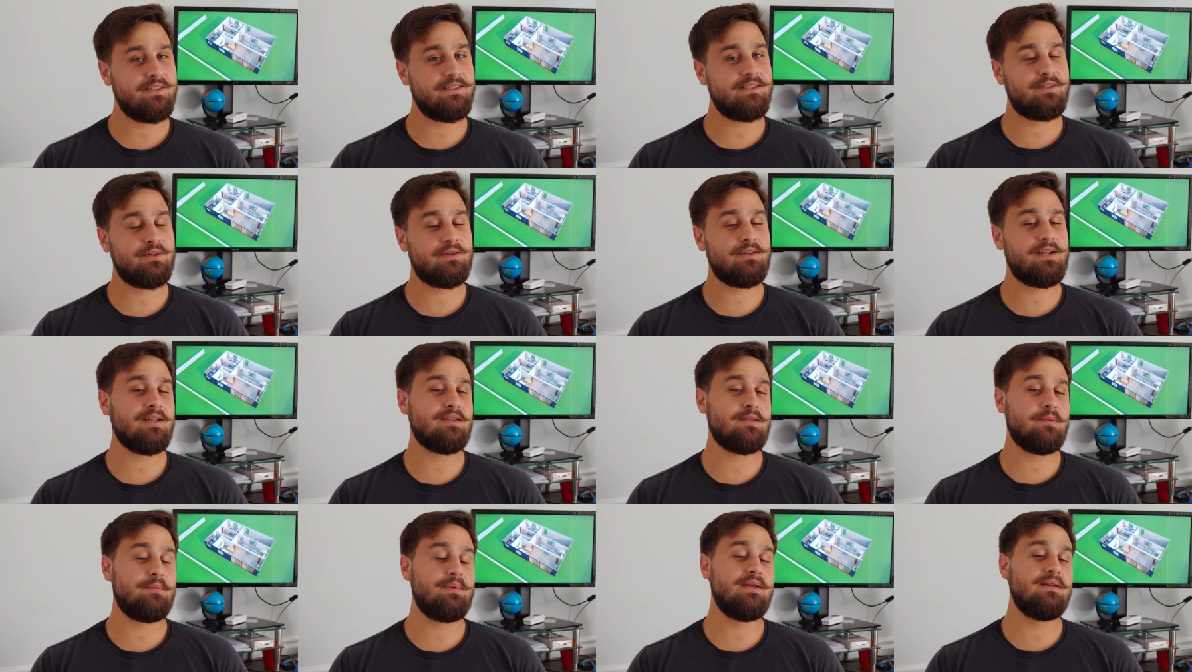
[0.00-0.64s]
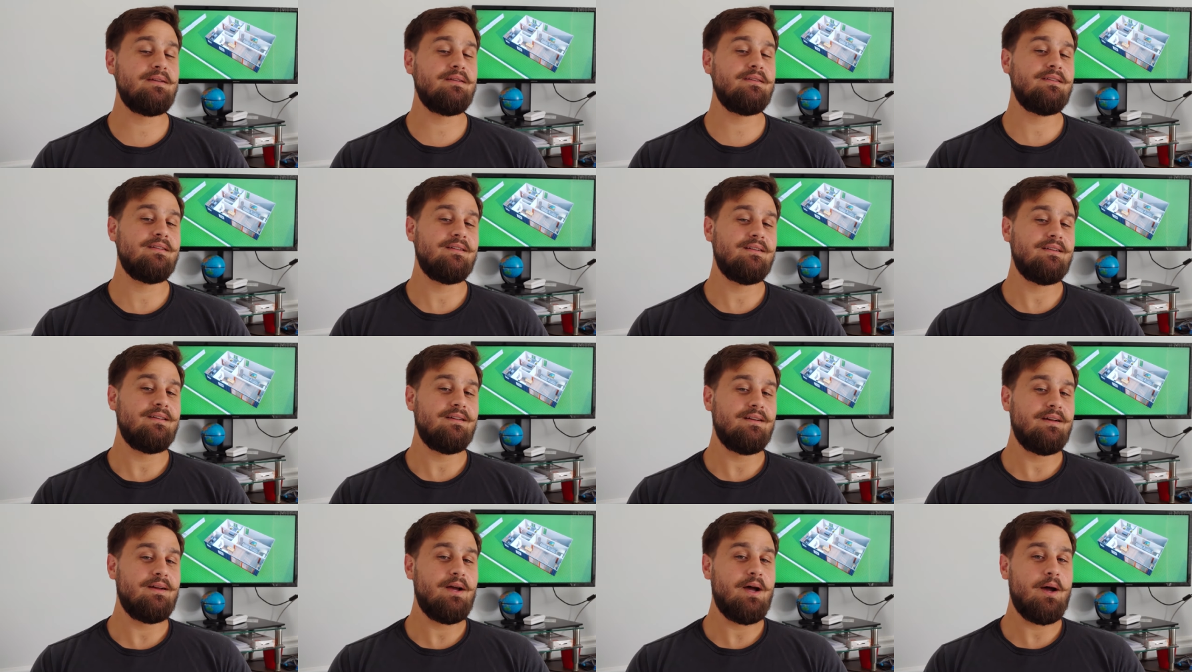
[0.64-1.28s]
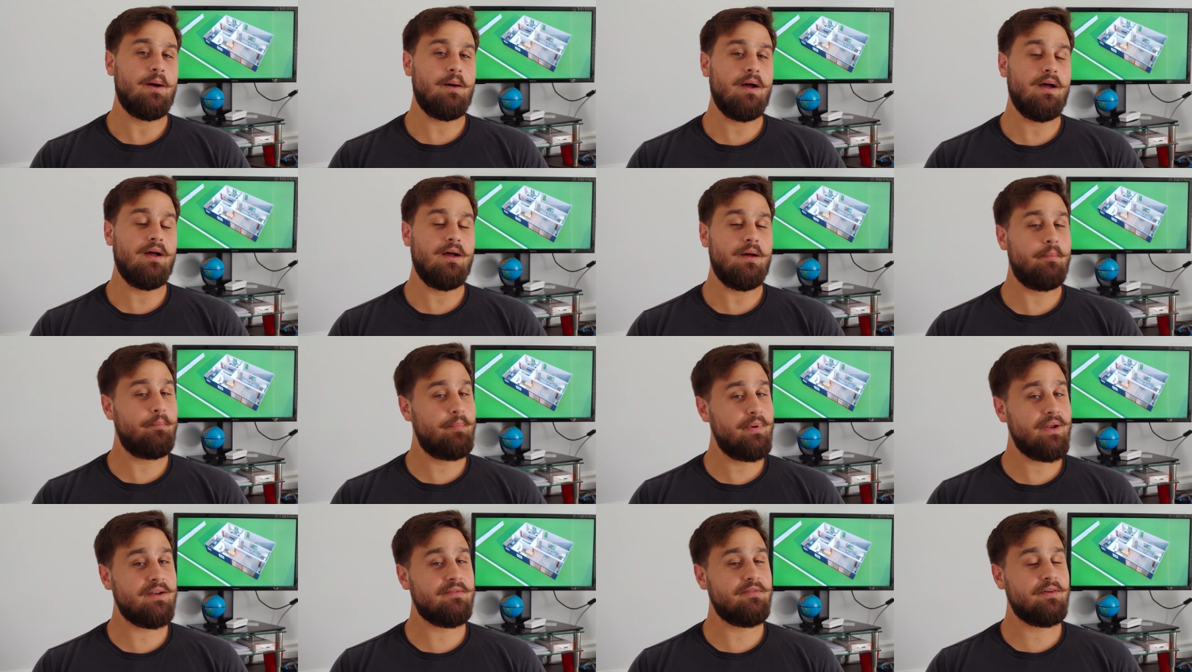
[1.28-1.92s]
turned out to be a
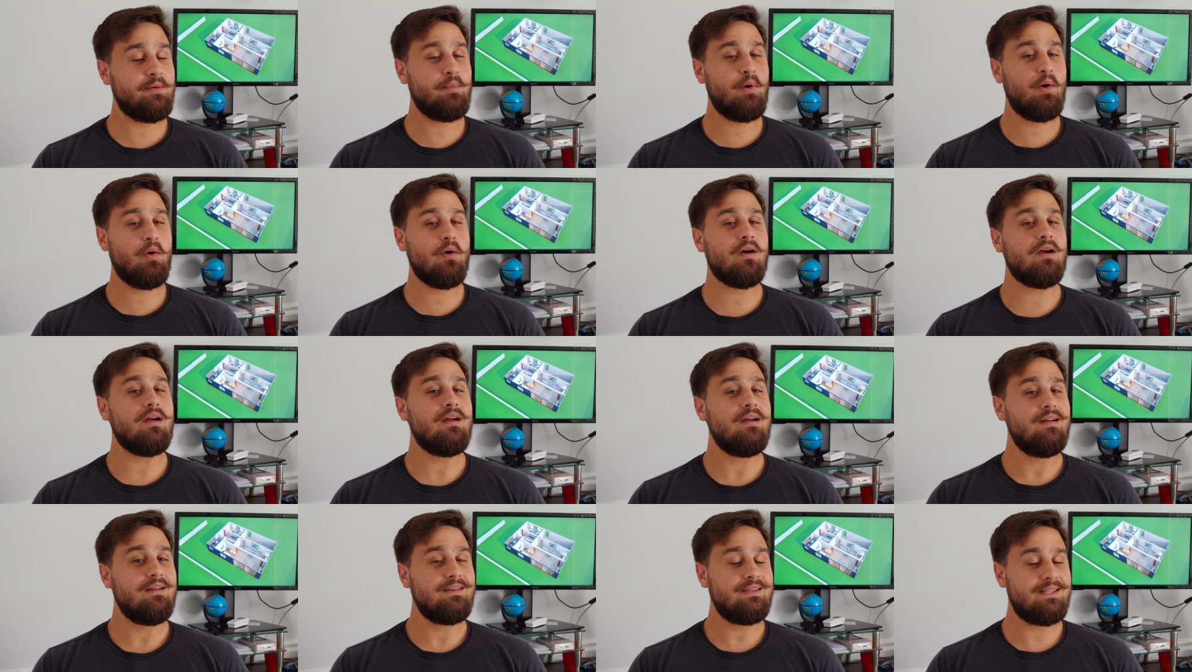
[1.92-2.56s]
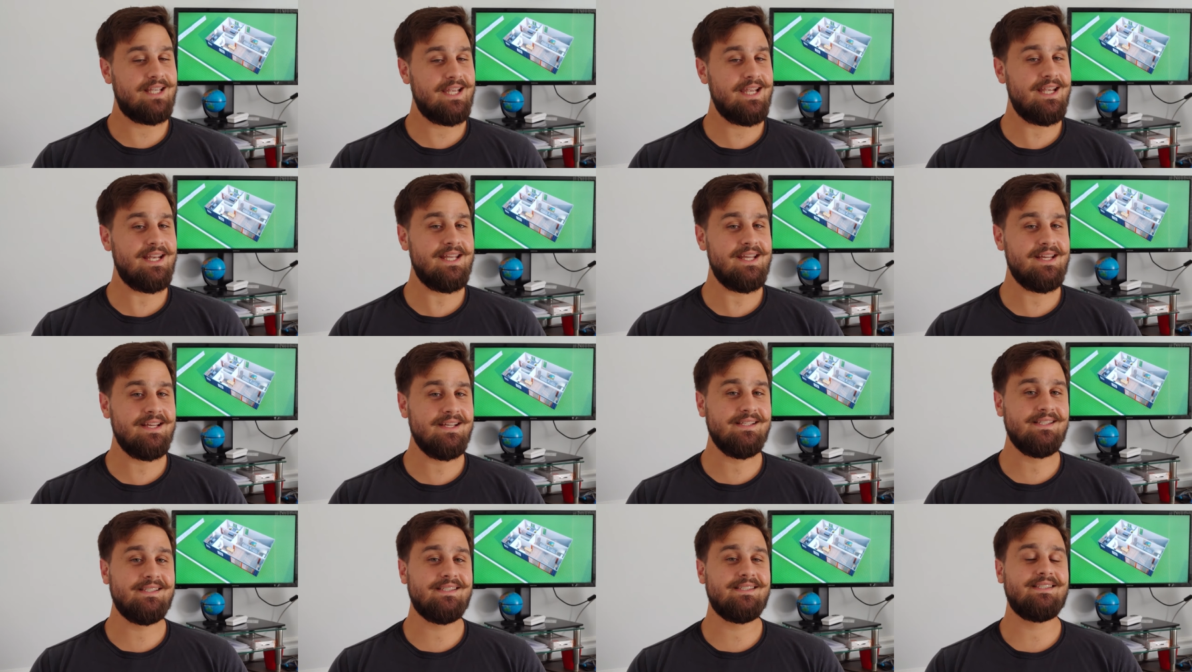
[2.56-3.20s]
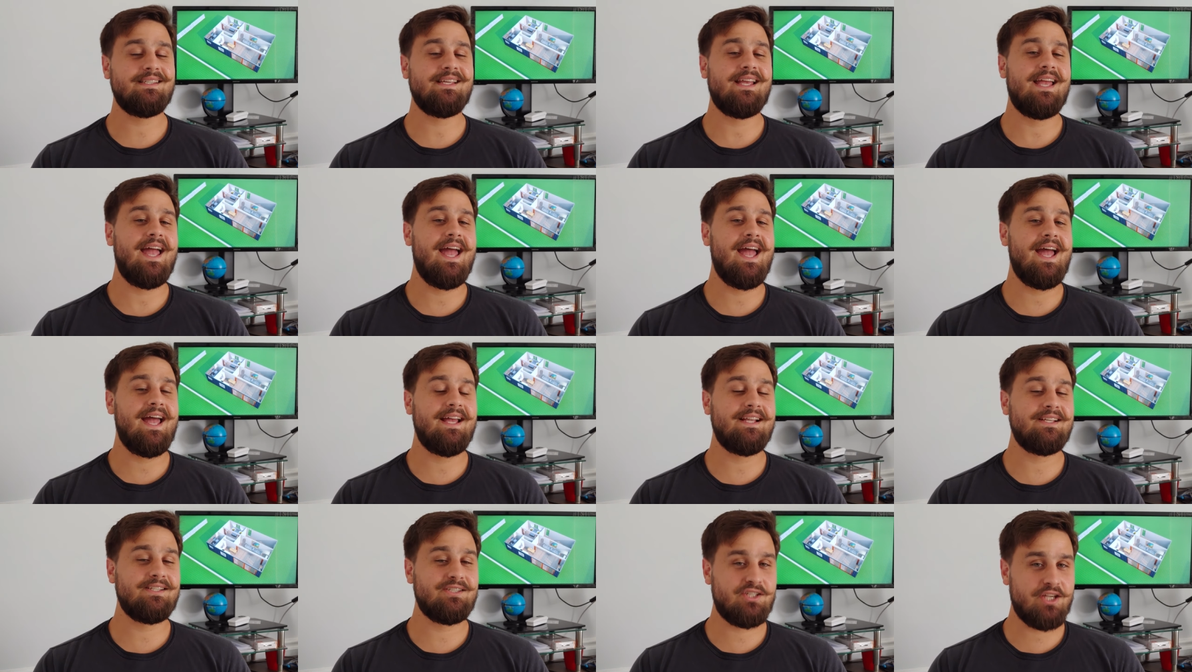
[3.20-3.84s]
bit of a more tedious
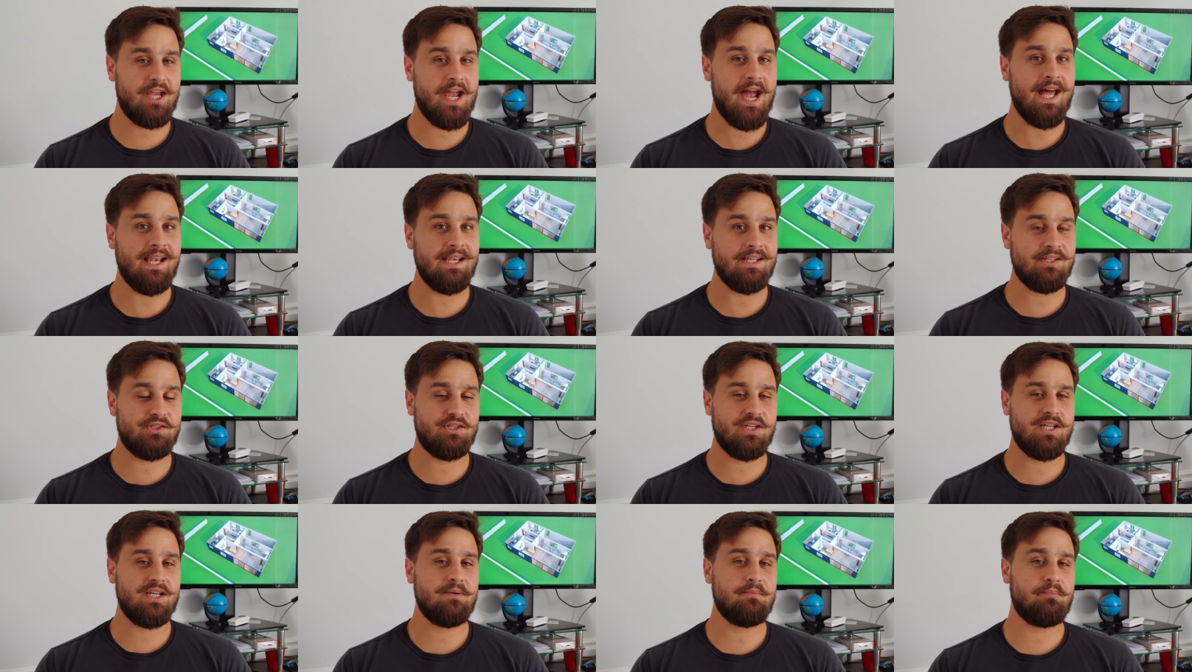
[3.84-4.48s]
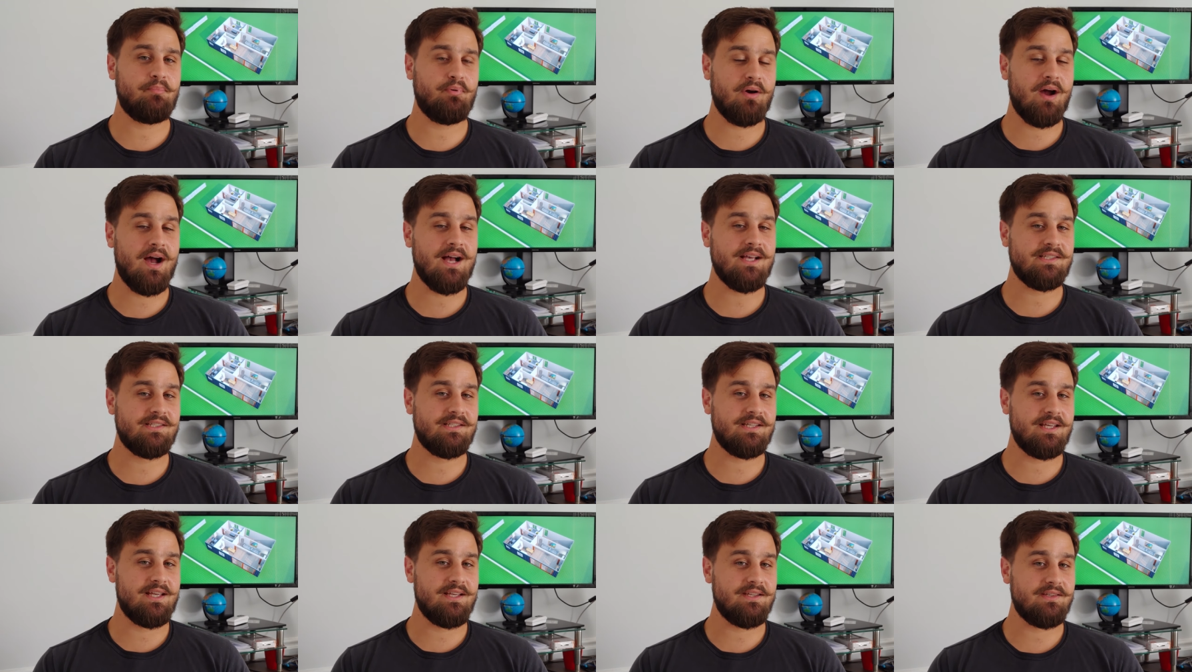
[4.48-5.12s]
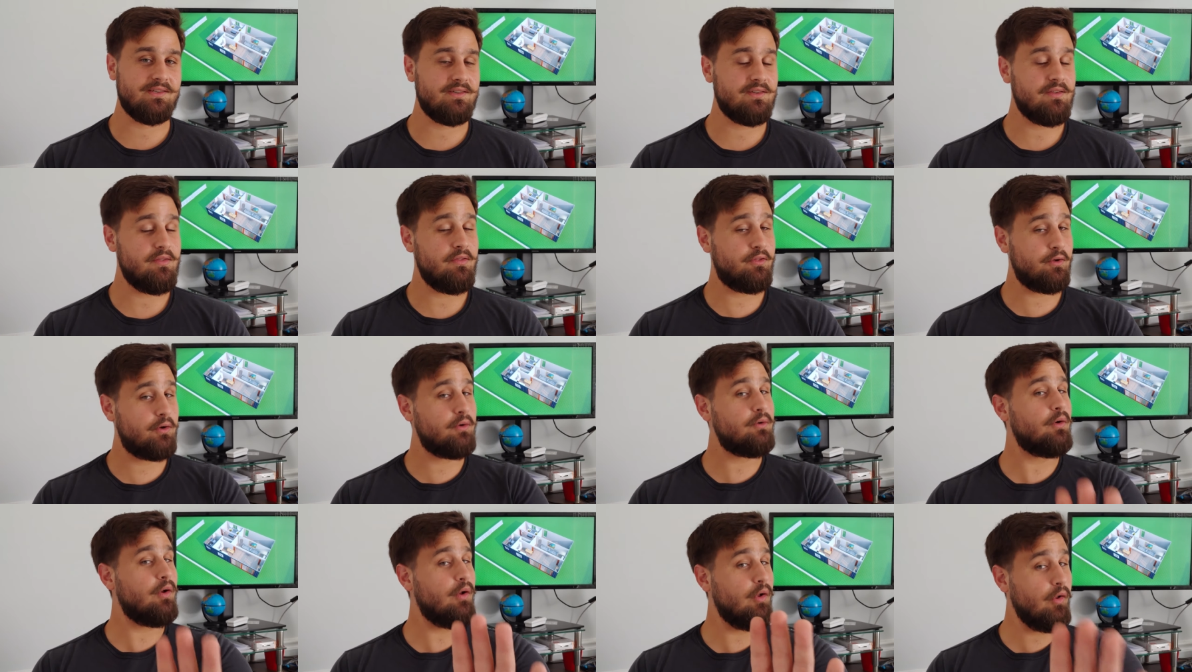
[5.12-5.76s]
and challenging process,
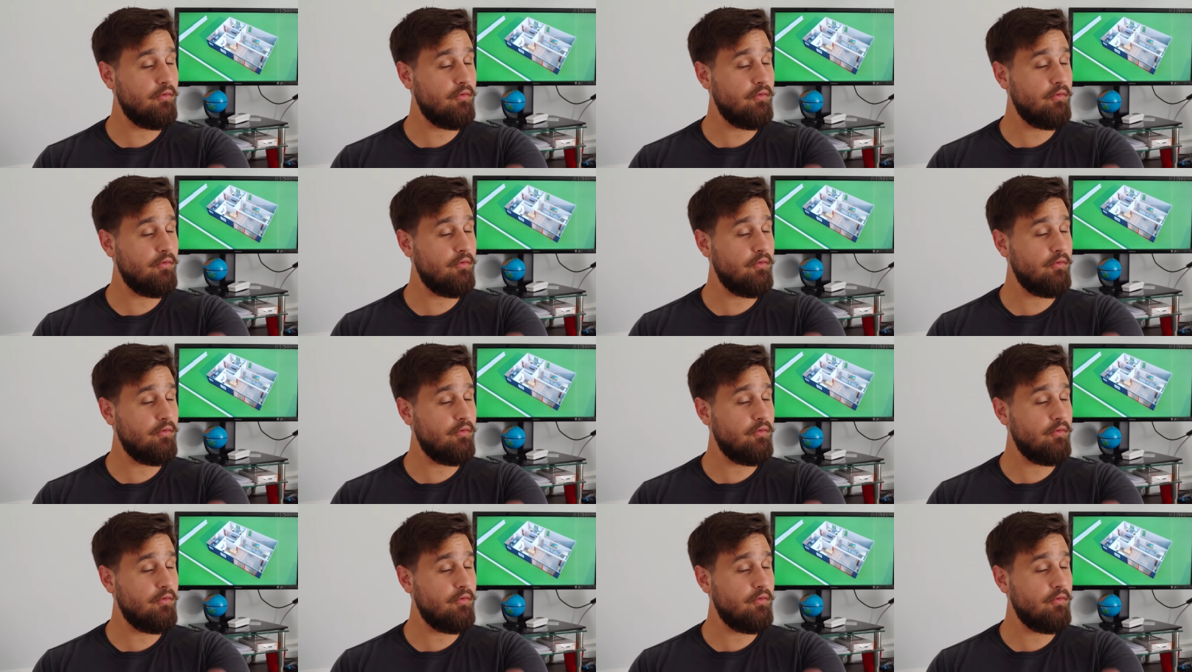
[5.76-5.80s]
though